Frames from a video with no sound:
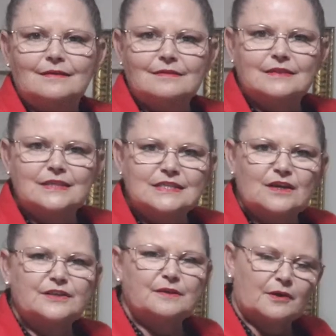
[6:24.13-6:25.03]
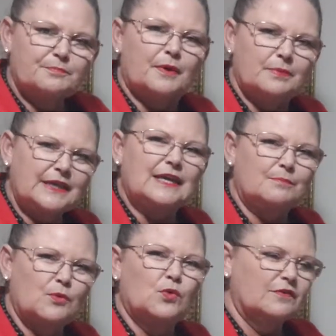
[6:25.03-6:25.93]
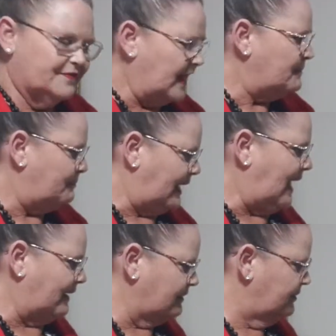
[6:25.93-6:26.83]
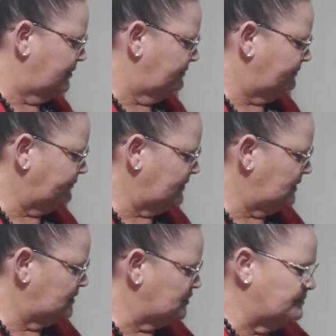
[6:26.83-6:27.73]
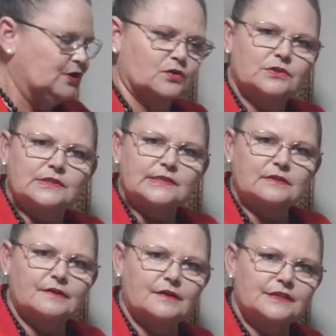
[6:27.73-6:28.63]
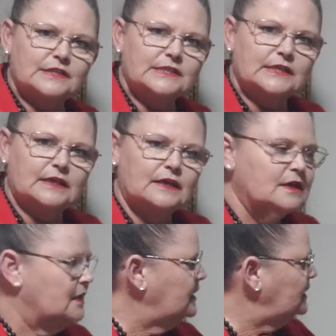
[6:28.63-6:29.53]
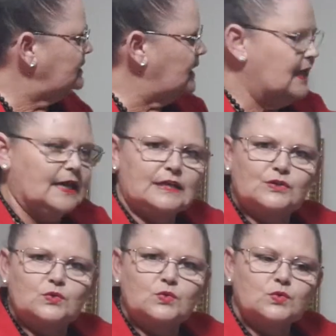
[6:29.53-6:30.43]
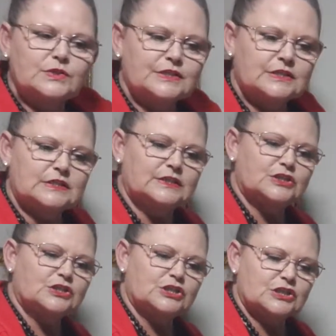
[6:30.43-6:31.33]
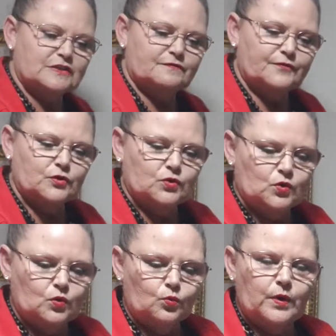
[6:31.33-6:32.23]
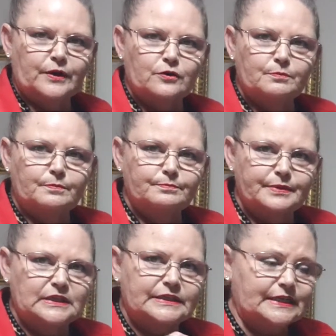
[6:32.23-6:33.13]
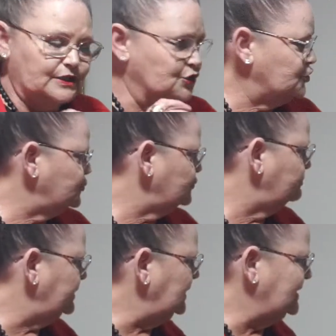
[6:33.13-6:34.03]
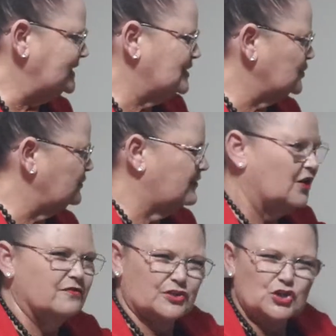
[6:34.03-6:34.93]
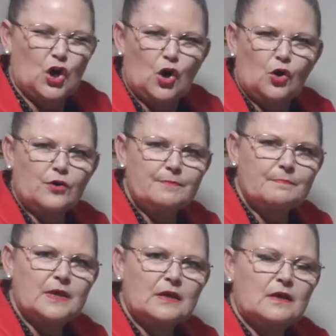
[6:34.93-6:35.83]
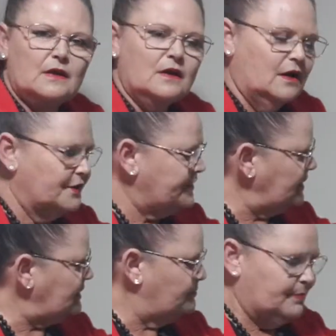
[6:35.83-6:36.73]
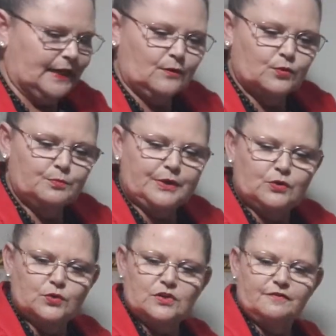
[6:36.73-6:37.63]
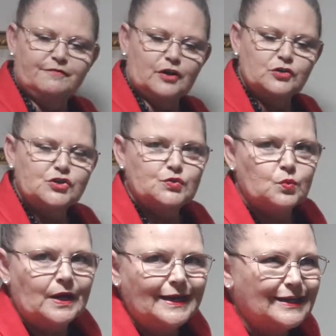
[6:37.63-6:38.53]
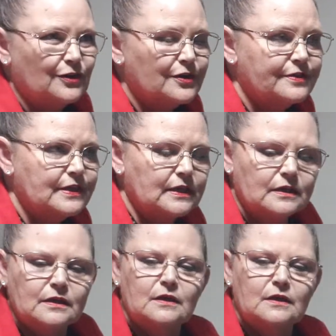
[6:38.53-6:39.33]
This, I'd probably keep all of that black, to be honest. I just think your handles, just for wearability and durability sort of over time, I think the black would be good. The faux suede, I think,